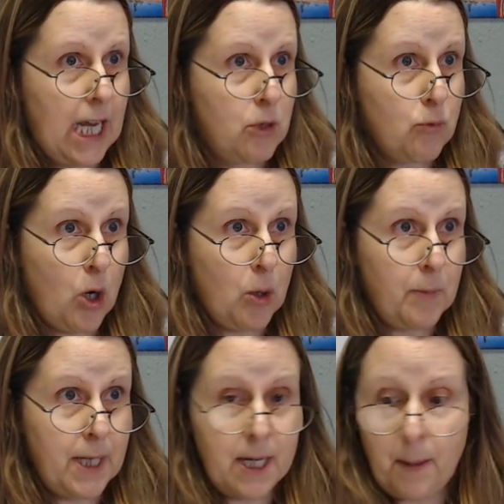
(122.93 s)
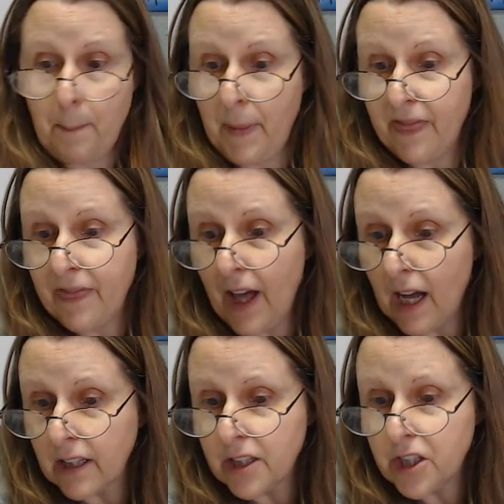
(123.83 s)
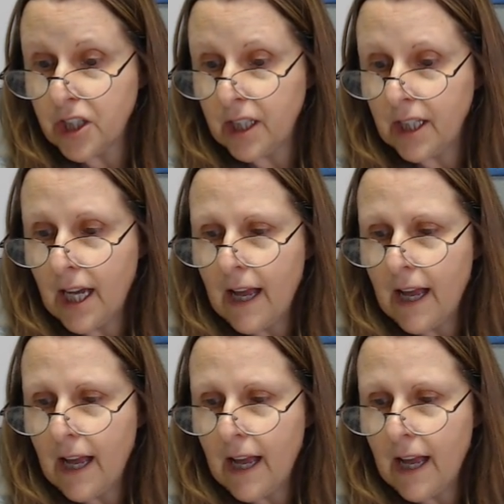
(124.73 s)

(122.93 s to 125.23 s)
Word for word: and Roman mythology.